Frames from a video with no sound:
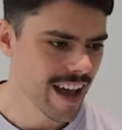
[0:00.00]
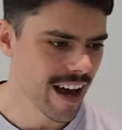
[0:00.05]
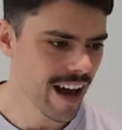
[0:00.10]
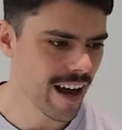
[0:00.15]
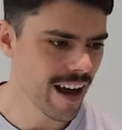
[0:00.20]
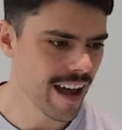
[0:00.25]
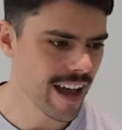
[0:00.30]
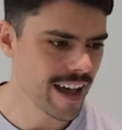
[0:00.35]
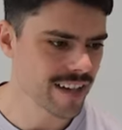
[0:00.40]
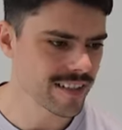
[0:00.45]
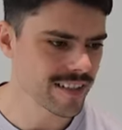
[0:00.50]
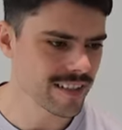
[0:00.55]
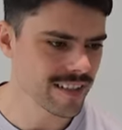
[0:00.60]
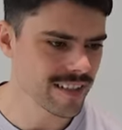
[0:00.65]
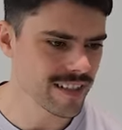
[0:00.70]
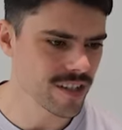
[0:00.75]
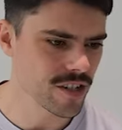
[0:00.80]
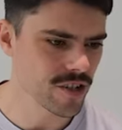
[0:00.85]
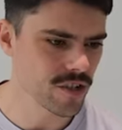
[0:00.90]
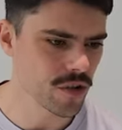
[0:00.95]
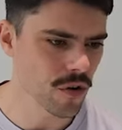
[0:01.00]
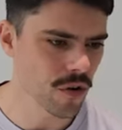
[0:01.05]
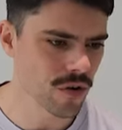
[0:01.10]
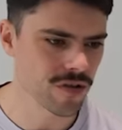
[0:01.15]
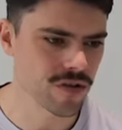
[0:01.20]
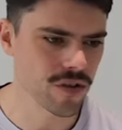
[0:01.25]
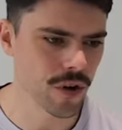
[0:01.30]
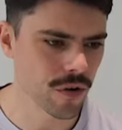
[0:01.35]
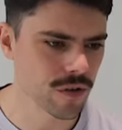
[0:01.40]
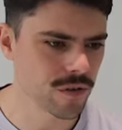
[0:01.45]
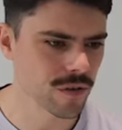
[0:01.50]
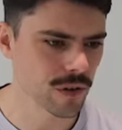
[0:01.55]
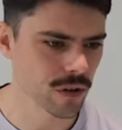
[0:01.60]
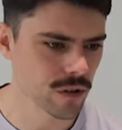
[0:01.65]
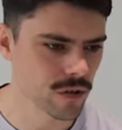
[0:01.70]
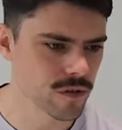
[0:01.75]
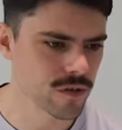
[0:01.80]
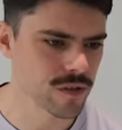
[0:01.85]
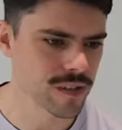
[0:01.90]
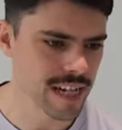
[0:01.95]
Uh, Essendon don't
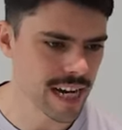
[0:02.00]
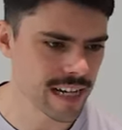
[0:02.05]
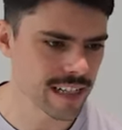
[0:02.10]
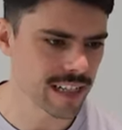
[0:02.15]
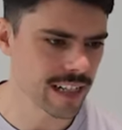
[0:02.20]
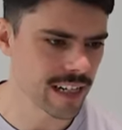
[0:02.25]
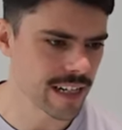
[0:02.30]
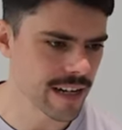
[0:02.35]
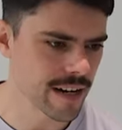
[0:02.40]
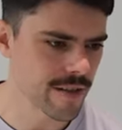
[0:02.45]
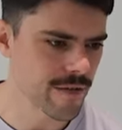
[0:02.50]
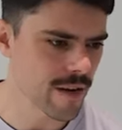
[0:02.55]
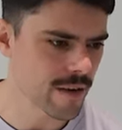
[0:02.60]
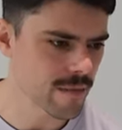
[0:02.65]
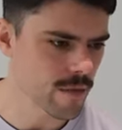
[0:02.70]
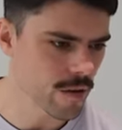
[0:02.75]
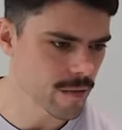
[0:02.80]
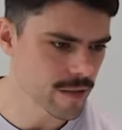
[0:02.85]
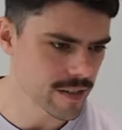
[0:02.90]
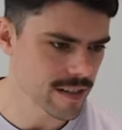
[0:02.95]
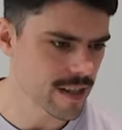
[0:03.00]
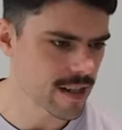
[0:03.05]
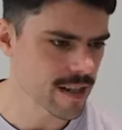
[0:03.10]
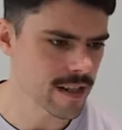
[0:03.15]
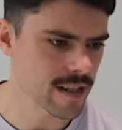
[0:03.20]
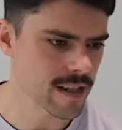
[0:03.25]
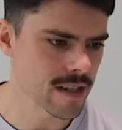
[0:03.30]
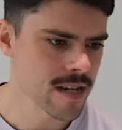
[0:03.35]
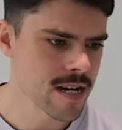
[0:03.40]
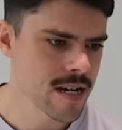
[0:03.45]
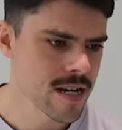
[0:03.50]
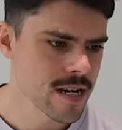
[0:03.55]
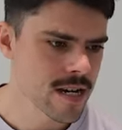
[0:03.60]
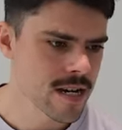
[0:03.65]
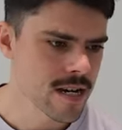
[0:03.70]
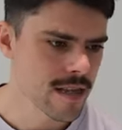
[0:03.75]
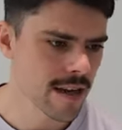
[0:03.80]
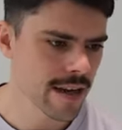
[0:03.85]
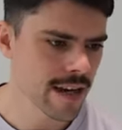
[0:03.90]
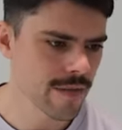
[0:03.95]
lose to Adelaide, and if I'm not mistaken,
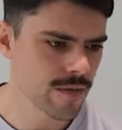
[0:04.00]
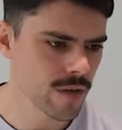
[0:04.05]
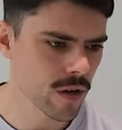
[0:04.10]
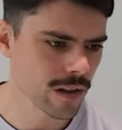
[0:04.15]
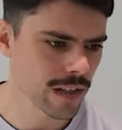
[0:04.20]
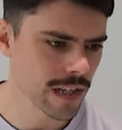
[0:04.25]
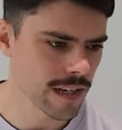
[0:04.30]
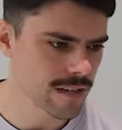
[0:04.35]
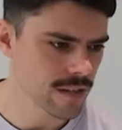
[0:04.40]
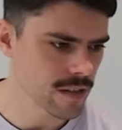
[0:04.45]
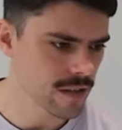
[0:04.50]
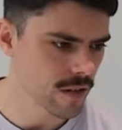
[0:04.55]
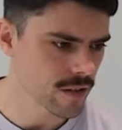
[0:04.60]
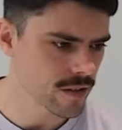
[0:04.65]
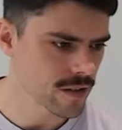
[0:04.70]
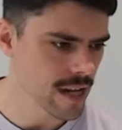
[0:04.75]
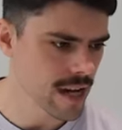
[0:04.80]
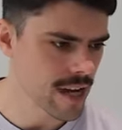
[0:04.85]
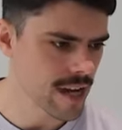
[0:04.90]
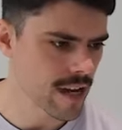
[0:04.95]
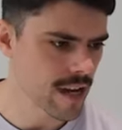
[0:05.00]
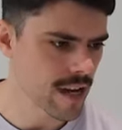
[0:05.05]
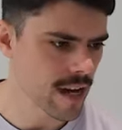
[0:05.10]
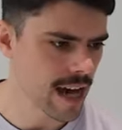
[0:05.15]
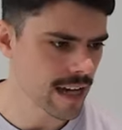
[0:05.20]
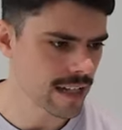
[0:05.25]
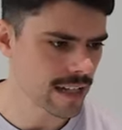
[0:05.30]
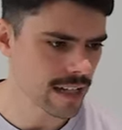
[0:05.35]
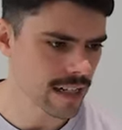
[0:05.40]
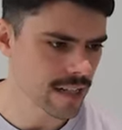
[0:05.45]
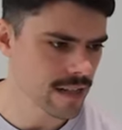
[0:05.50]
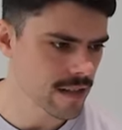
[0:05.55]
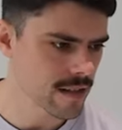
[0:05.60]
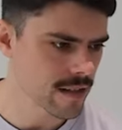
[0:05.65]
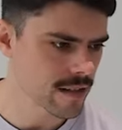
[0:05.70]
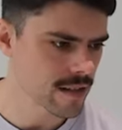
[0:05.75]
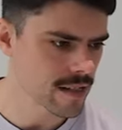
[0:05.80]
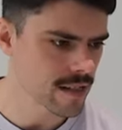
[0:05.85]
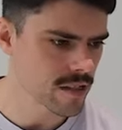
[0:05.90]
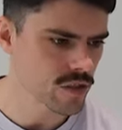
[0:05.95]
they have not less, lost to uh, Adelaide
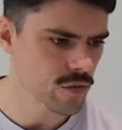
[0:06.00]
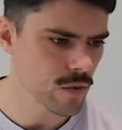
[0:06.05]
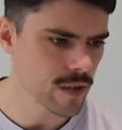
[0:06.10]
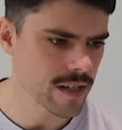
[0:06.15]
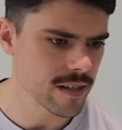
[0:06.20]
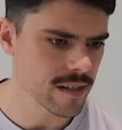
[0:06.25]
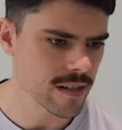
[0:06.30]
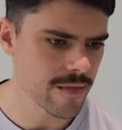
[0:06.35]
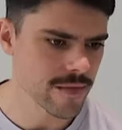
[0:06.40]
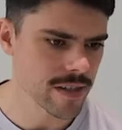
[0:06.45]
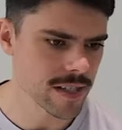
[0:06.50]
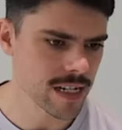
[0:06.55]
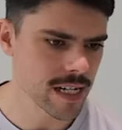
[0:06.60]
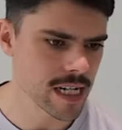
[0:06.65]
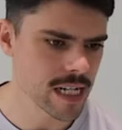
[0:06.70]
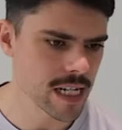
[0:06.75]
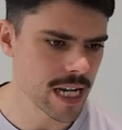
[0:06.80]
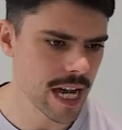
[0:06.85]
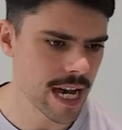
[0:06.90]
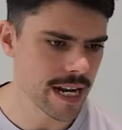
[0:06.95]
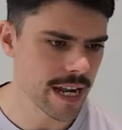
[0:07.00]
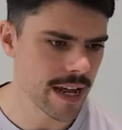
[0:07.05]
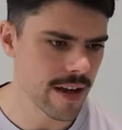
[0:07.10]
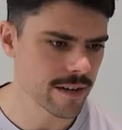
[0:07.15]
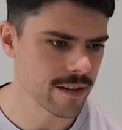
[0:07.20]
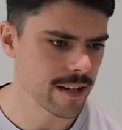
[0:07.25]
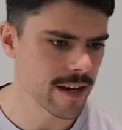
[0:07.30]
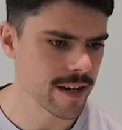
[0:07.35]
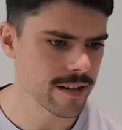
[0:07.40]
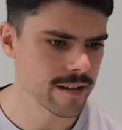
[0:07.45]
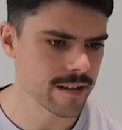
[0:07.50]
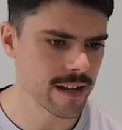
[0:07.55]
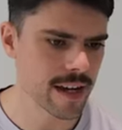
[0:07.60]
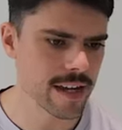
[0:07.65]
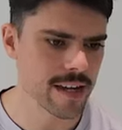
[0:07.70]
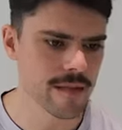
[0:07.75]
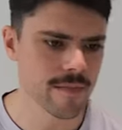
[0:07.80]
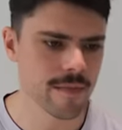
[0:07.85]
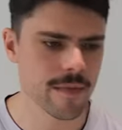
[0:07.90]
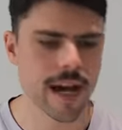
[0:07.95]
since twenty seventeen at Etihad
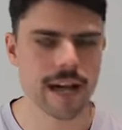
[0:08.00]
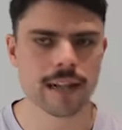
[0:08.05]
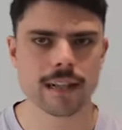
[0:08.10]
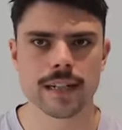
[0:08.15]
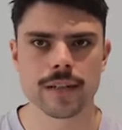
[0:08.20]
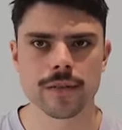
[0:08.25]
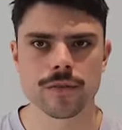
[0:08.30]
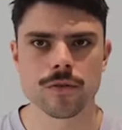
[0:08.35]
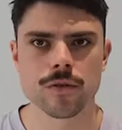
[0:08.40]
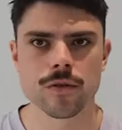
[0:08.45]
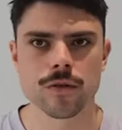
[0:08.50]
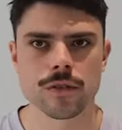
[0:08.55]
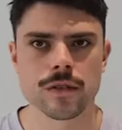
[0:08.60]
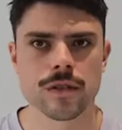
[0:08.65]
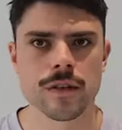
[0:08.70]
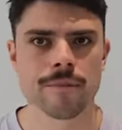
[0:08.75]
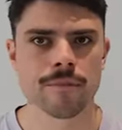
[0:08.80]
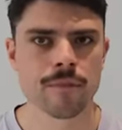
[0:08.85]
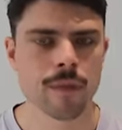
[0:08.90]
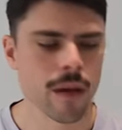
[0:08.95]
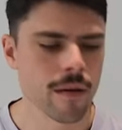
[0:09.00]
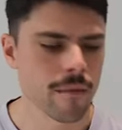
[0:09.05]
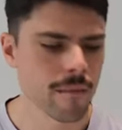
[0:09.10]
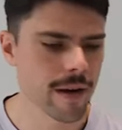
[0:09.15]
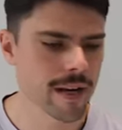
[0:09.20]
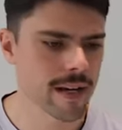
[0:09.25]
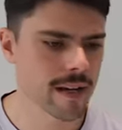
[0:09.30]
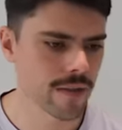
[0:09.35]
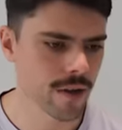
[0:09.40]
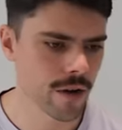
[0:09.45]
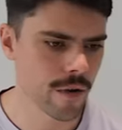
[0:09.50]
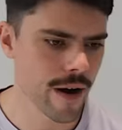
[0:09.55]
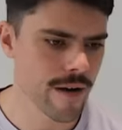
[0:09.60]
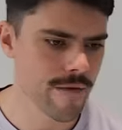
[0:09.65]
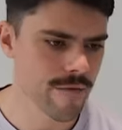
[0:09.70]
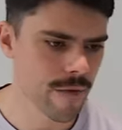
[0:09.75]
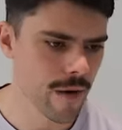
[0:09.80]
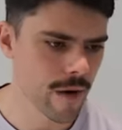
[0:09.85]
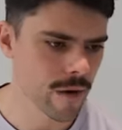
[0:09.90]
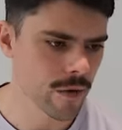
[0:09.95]
Stadium. Adelaide, of course, making the
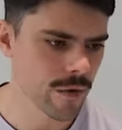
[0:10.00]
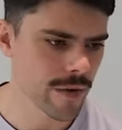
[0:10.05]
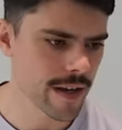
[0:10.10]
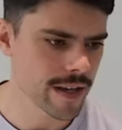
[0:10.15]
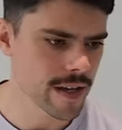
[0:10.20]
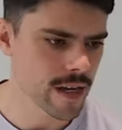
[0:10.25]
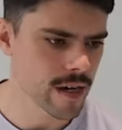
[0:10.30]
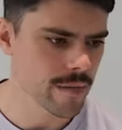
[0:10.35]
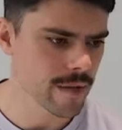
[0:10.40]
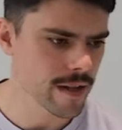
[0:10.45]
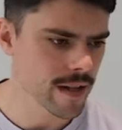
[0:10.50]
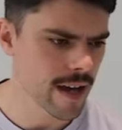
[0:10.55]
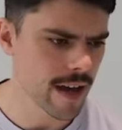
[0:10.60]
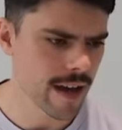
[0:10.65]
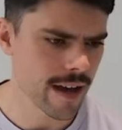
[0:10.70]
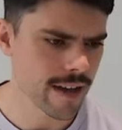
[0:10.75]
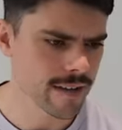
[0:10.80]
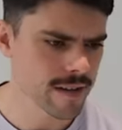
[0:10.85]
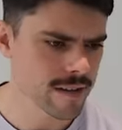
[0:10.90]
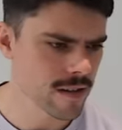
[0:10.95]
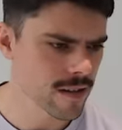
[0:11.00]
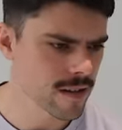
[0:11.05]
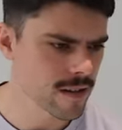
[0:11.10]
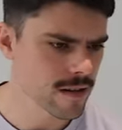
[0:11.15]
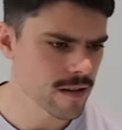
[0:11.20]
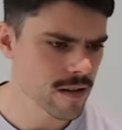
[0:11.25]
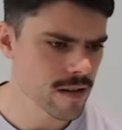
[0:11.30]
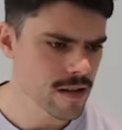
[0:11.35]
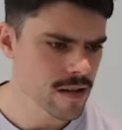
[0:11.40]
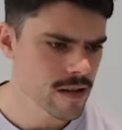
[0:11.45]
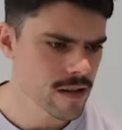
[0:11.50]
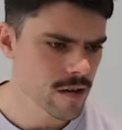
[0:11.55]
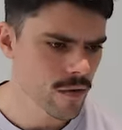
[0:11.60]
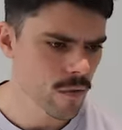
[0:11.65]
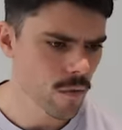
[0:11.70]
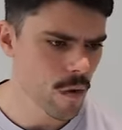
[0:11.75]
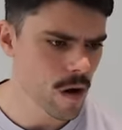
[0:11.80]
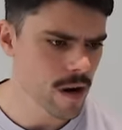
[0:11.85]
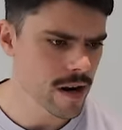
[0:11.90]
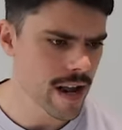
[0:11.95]
grand final that year. But yeah, Essendon's
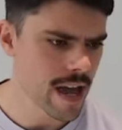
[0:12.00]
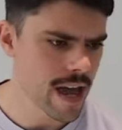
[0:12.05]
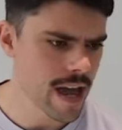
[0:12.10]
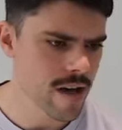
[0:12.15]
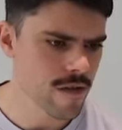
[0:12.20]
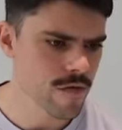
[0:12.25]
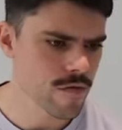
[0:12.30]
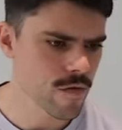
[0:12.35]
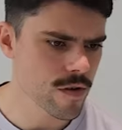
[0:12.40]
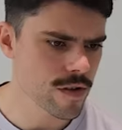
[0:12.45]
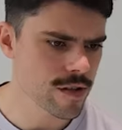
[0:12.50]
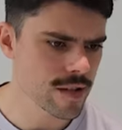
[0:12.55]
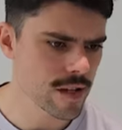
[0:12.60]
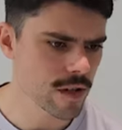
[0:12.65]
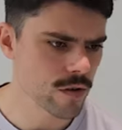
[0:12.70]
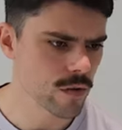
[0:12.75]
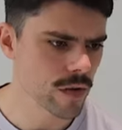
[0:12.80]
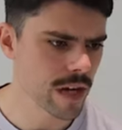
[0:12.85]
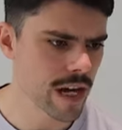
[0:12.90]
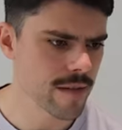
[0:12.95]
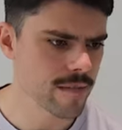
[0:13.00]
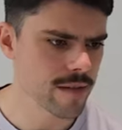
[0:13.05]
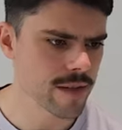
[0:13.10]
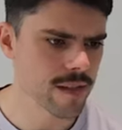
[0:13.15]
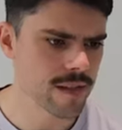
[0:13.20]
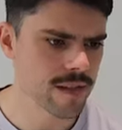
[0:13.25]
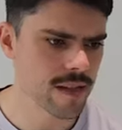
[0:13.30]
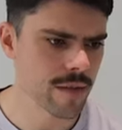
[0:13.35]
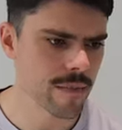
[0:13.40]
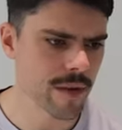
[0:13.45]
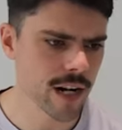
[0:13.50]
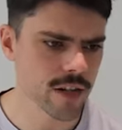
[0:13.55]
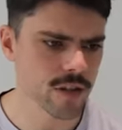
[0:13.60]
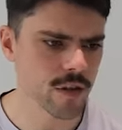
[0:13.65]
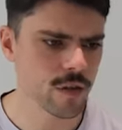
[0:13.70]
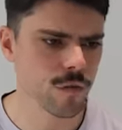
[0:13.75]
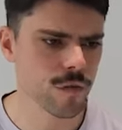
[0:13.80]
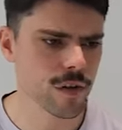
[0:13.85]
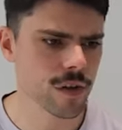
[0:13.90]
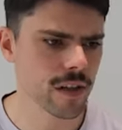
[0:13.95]
won every single game since then, but I
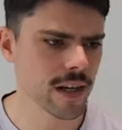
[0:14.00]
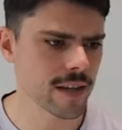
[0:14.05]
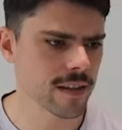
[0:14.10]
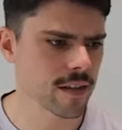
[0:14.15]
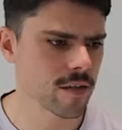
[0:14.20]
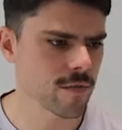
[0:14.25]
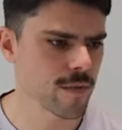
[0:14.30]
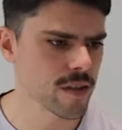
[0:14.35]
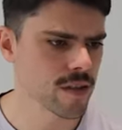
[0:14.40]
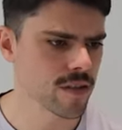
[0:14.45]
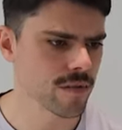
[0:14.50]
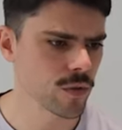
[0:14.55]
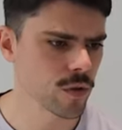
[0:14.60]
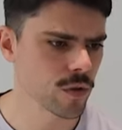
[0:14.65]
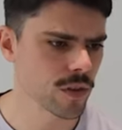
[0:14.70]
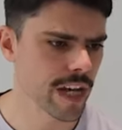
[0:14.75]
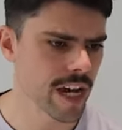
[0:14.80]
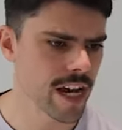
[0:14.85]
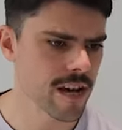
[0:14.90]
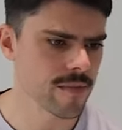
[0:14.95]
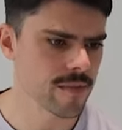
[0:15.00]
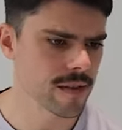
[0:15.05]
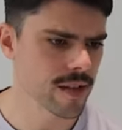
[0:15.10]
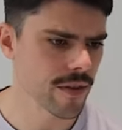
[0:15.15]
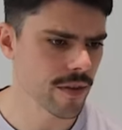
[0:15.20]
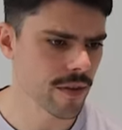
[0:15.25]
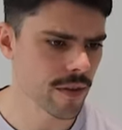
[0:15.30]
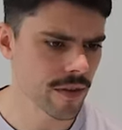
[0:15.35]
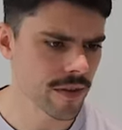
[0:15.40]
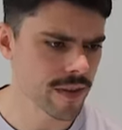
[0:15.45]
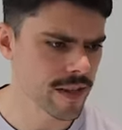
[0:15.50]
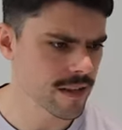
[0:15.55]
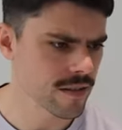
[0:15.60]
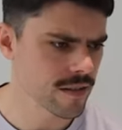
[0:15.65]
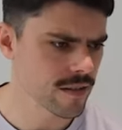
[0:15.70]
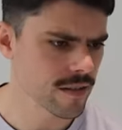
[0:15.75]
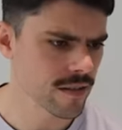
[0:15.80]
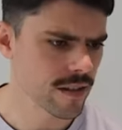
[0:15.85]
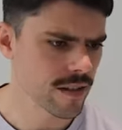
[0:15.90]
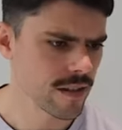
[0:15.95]
just feel like there's been some good games other than
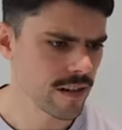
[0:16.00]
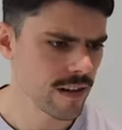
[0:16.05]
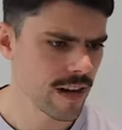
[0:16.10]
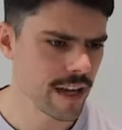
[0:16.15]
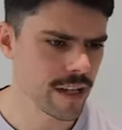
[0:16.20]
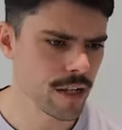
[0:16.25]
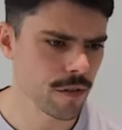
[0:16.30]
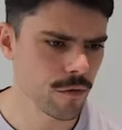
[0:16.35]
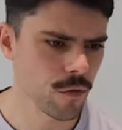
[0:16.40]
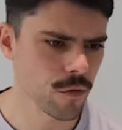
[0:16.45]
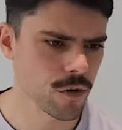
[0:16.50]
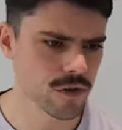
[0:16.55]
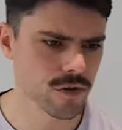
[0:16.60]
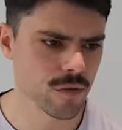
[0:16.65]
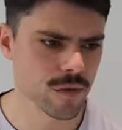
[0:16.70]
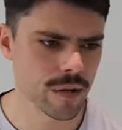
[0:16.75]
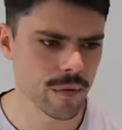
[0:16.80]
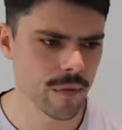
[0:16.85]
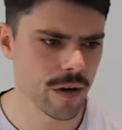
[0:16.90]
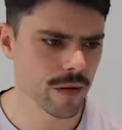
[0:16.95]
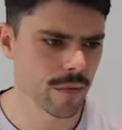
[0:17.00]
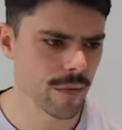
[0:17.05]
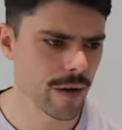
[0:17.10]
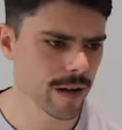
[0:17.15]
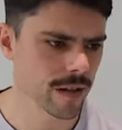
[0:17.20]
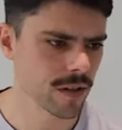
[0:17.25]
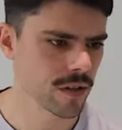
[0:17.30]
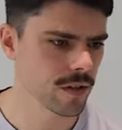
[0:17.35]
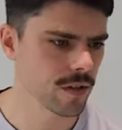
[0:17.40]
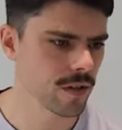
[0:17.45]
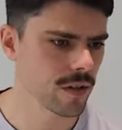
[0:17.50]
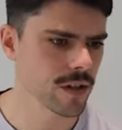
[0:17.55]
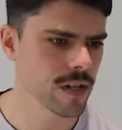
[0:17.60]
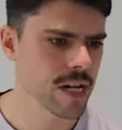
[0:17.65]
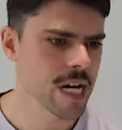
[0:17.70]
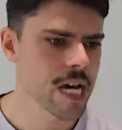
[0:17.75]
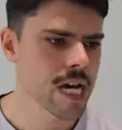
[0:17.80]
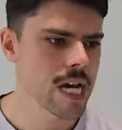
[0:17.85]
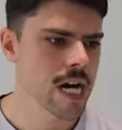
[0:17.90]
this eighty-four to twenty-one, my God.